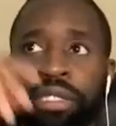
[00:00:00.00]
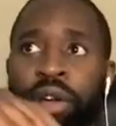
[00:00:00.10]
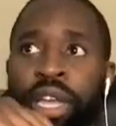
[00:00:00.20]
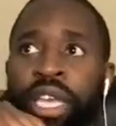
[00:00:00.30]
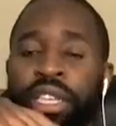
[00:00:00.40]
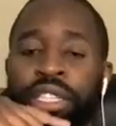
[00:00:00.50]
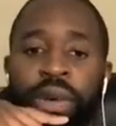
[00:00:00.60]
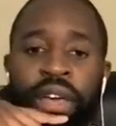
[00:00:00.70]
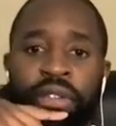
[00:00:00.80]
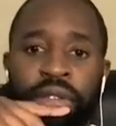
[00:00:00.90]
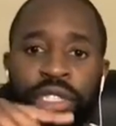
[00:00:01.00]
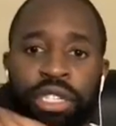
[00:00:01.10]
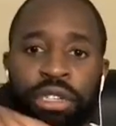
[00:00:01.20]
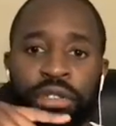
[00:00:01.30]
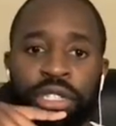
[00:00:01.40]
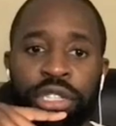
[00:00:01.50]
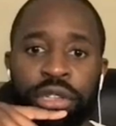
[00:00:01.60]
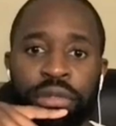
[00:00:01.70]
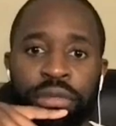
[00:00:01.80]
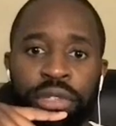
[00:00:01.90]
nine years or whatever to, to,
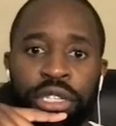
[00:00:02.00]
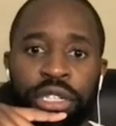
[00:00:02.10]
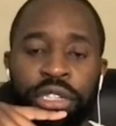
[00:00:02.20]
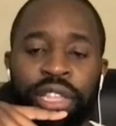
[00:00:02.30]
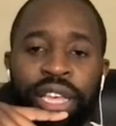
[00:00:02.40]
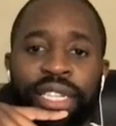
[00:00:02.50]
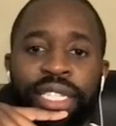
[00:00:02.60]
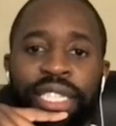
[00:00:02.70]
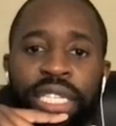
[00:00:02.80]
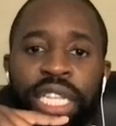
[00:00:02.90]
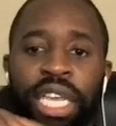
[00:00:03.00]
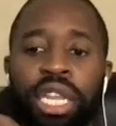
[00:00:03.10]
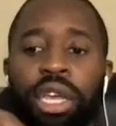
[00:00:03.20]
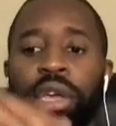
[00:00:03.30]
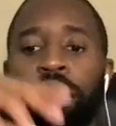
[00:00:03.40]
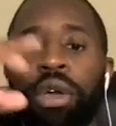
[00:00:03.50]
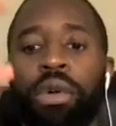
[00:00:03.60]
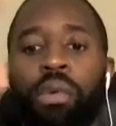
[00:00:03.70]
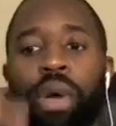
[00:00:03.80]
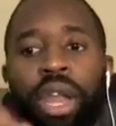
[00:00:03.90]
to 2016,
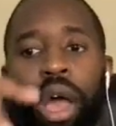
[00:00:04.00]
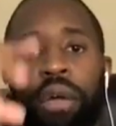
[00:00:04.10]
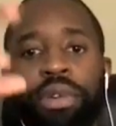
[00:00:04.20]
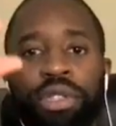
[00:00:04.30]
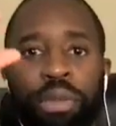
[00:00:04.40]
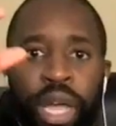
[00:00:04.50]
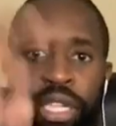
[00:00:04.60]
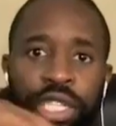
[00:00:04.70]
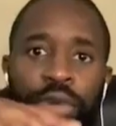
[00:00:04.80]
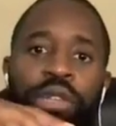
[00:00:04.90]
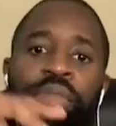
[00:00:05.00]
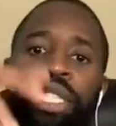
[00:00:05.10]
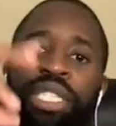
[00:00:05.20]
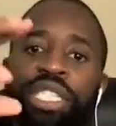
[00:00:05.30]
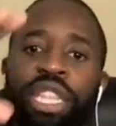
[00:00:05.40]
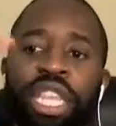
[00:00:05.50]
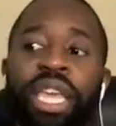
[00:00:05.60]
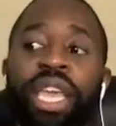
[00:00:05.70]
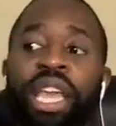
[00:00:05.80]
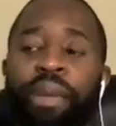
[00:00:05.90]
when I was in my consulting business and
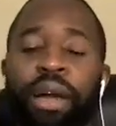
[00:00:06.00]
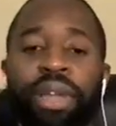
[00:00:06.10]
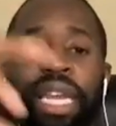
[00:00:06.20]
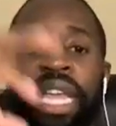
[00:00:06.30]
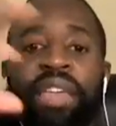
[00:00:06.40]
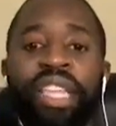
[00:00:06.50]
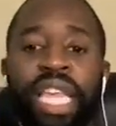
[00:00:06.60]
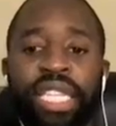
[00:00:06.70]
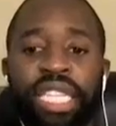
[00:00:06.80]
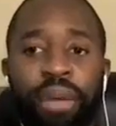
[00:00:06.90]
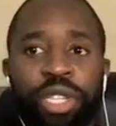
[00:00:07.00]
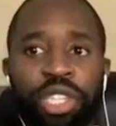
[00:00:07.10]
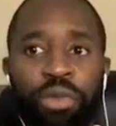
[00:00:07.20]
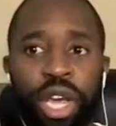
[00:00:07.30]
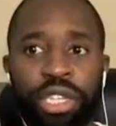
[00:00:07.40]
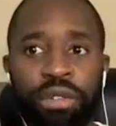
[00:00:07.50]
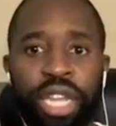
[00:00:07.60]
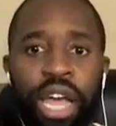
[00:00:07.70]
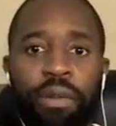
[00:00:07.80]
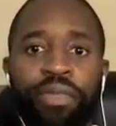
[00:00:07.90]
thinking about leaving that to come and do what I do
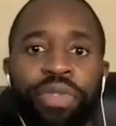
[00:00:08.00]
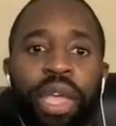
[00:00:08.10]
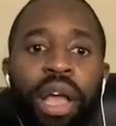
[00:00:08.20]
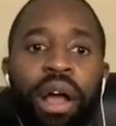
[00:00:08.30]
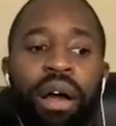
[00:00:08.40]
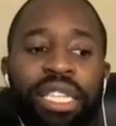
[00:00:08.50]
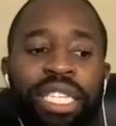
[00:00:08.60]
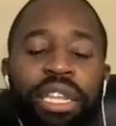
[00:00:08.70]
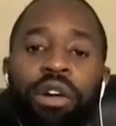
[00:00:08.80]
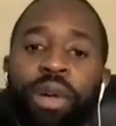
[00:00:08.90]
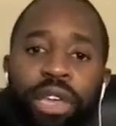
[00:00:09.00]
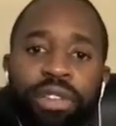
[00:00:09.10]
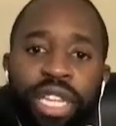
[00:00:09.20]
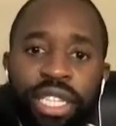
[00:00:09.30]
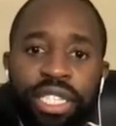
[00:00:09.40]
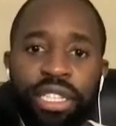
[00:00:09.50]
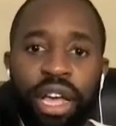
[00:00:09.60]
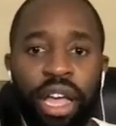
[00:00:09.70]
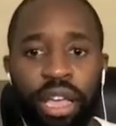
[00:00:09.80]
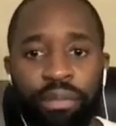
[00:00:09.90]
now, I said, Oh my goodness,
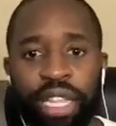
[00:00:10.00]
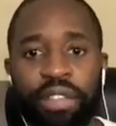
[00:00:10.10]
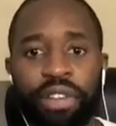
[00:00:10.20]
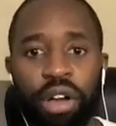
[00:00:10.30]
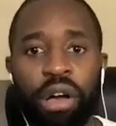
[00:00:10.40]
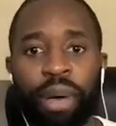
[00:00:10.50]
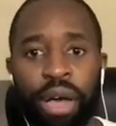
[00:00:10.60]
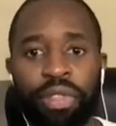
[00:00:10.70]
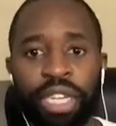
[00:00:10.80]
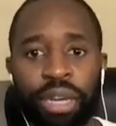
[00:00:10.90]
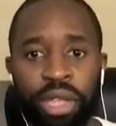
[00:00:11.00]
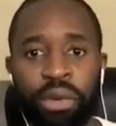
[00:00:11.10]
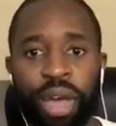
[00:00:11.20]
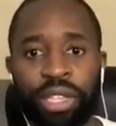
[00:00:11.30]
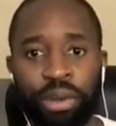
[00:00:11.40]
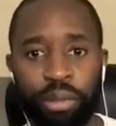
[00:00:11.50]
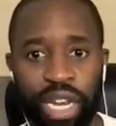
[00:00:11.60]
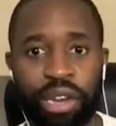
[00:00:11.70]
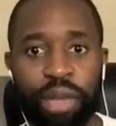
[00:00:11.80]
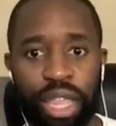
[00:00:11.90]
I completely forgot about the WA to a
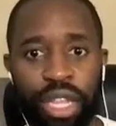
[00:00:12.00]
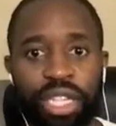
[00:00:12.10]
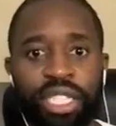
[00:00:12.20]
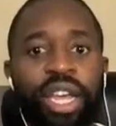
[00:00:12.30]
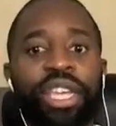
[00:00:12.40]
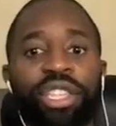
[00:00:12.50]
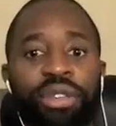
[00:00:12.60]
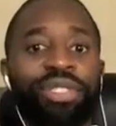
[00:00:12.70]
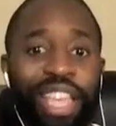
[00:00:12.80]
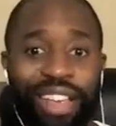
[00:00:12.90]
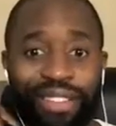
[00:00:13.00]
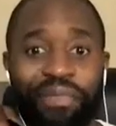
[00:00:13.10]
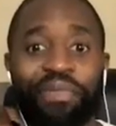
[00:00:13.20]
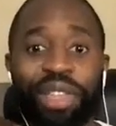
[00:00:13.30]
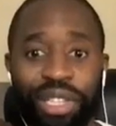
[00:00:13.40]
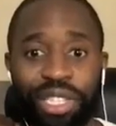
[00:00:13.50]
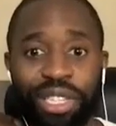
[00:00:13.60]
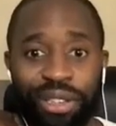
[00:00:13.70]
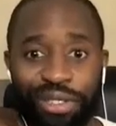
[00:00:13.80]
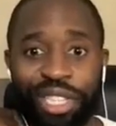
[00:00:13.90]
million method. I said, I can use that
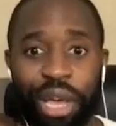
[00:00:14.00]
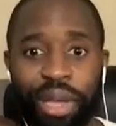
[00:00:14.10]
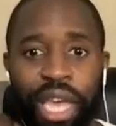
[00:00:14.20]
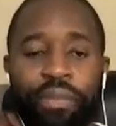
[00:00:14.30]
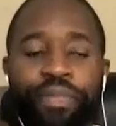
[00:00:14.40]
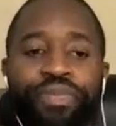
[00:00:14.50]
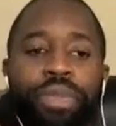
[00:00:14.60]
to, to go again.